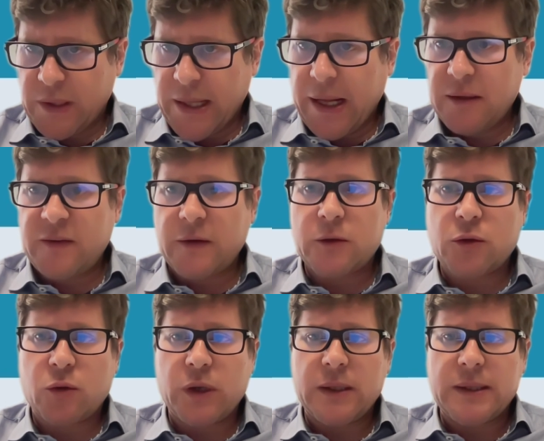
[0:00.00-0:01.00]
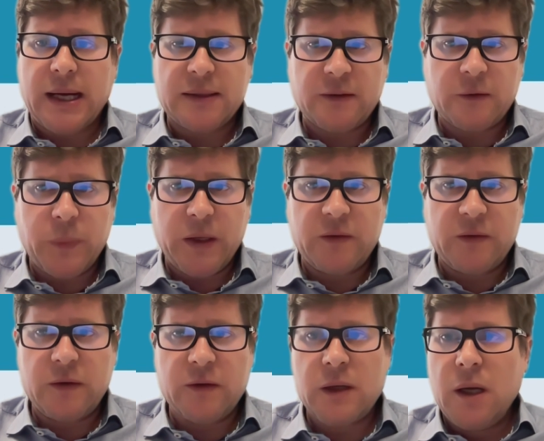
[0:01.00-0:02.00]
10 sectorial data
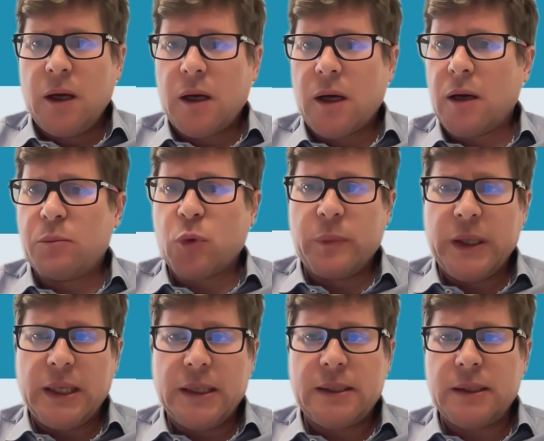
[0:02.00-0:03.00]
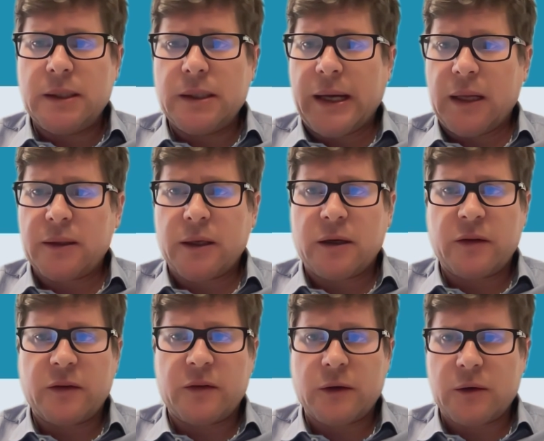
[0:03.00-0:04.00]
spaces, mobility, healthcare,
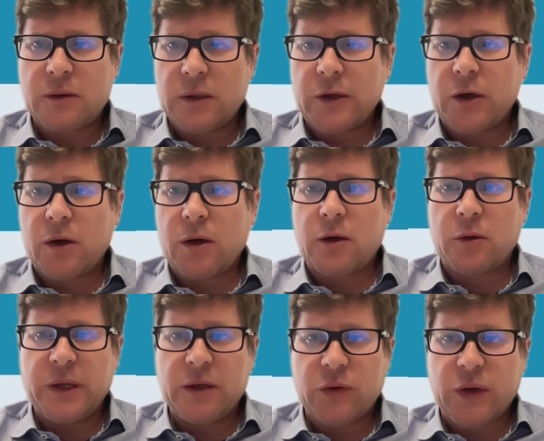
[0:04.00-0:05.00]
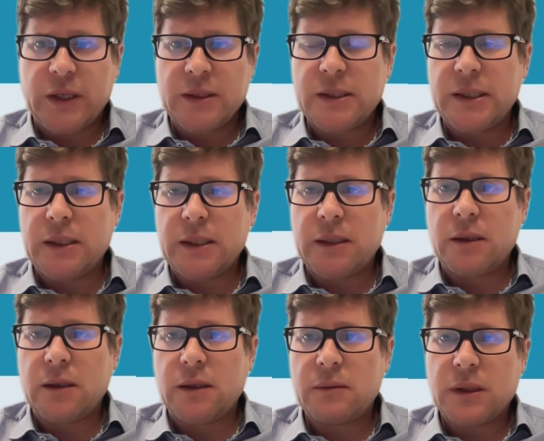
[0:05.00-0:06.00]
circular economy, Green
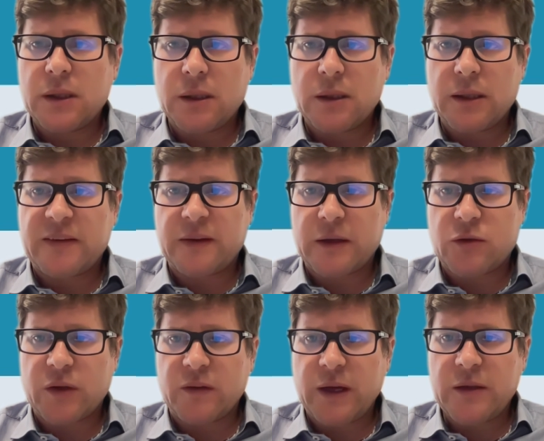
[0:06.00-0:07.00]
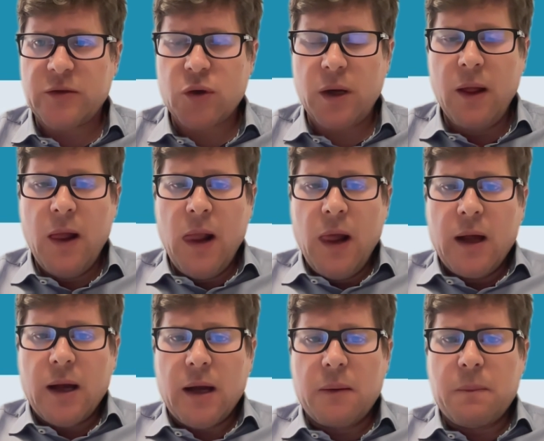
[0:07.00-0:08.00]
Deal, et cetera,
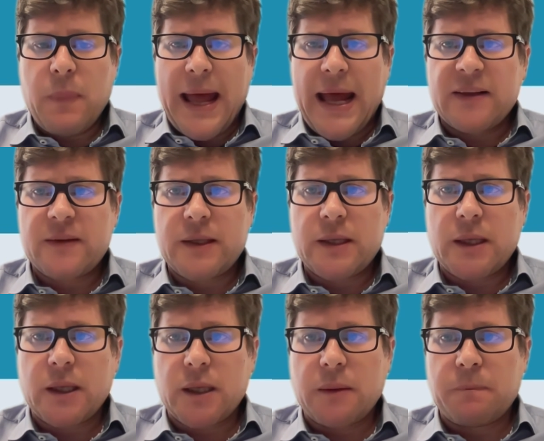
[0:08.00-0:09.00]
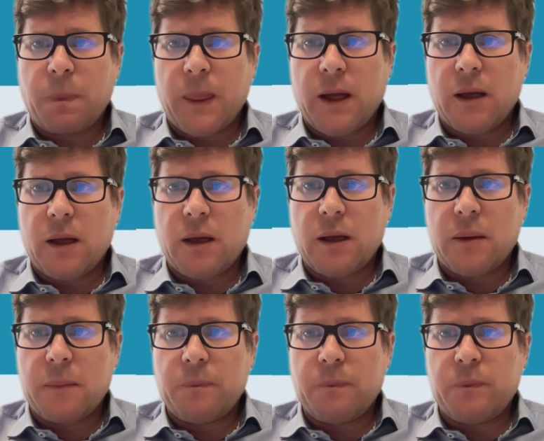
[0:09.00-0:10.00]
as the
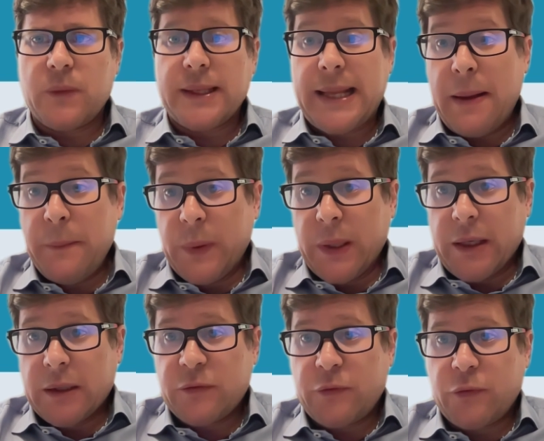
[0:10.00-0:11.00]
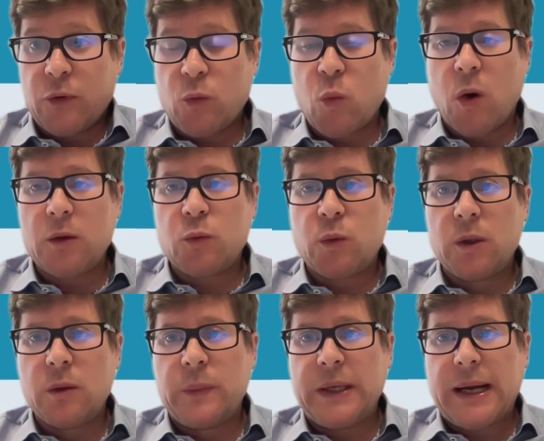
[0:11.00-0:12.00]
template for what will
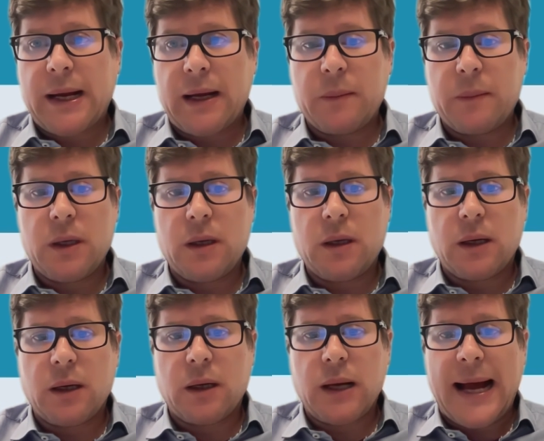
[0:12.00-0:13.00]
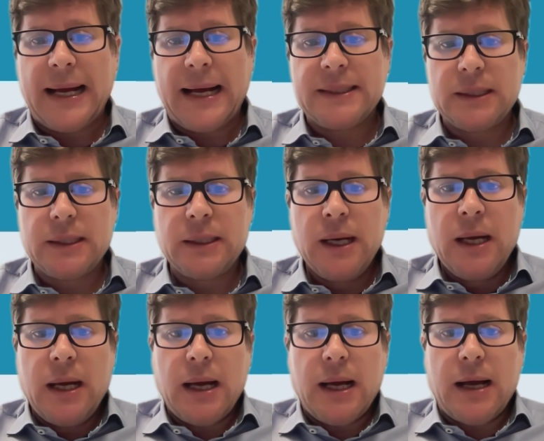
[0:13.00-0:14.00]
become ideally
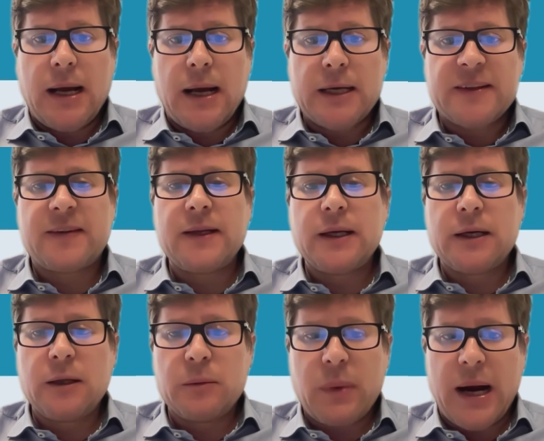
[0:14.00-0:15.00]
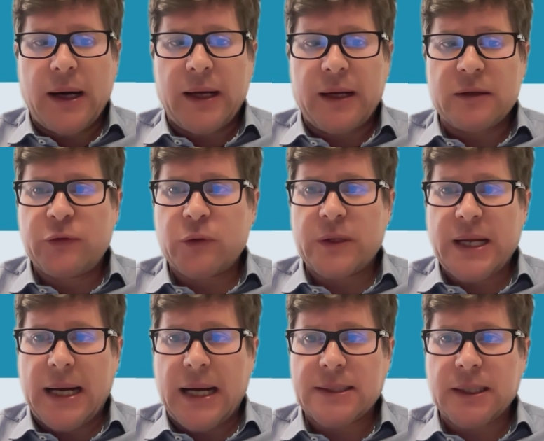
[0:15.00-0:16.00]
a single market for
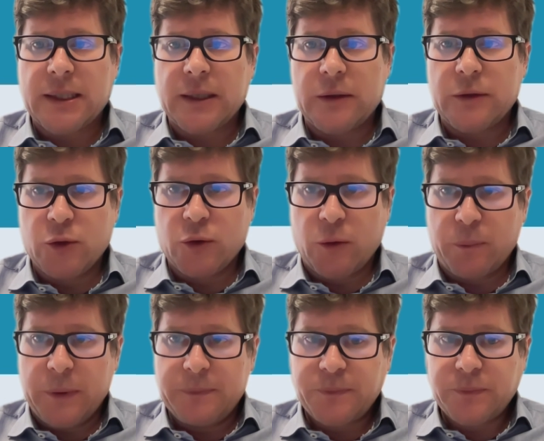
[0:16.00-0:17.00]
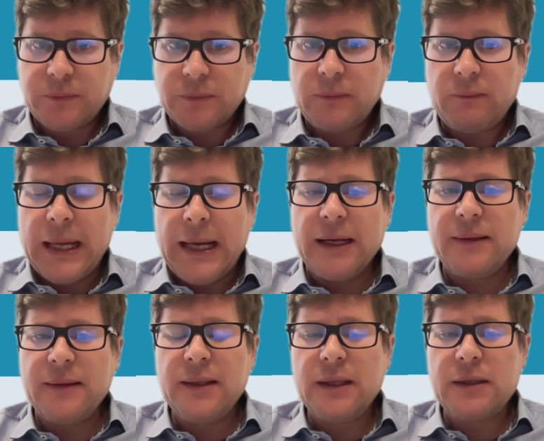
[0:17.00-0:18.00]
data in Europe. And I
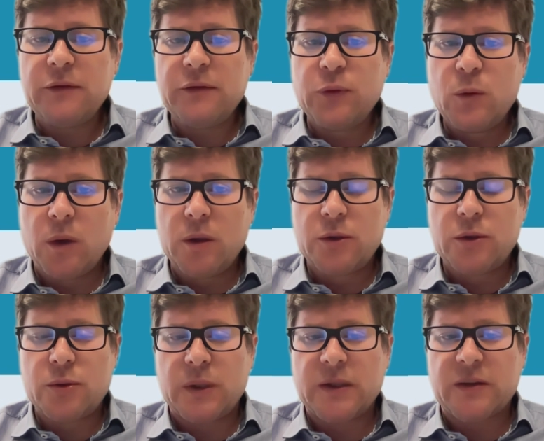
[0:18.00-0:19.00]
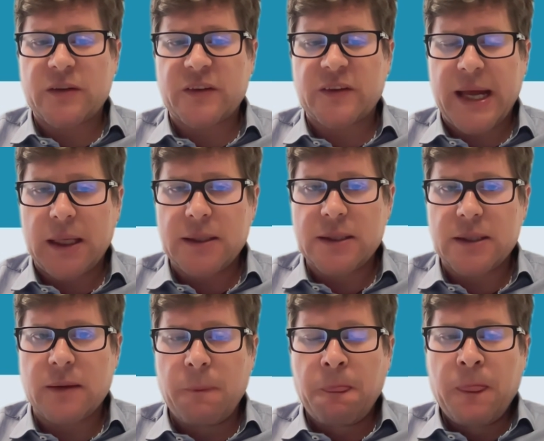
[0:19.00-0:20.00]
think that if we want to understand
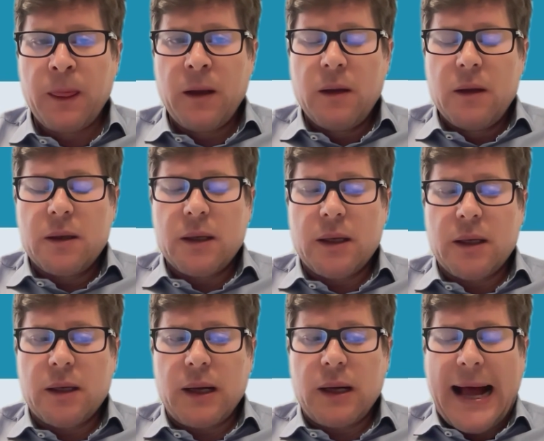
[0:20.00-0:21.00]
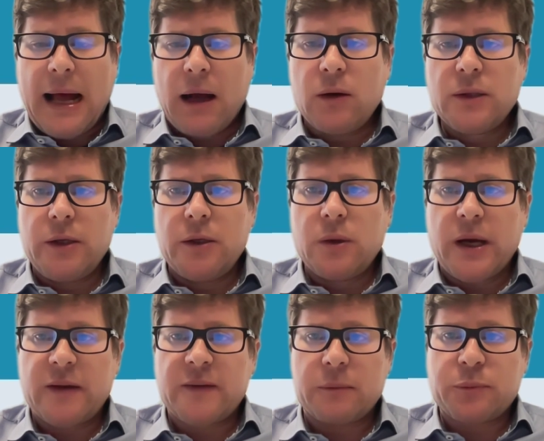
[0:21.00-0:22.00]
how the EU
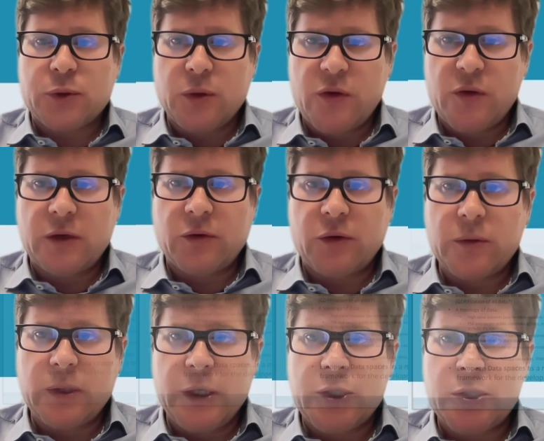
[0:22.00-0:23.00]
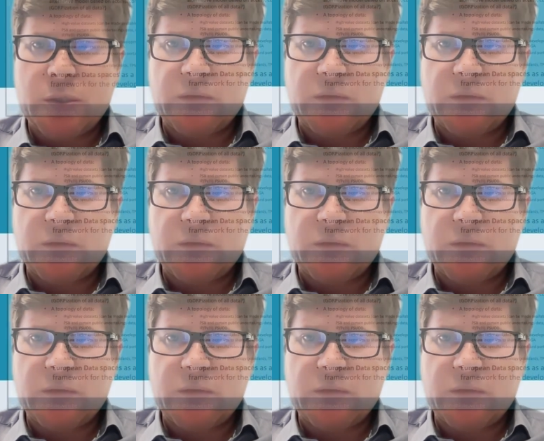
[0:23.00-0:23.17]
has approached the regulation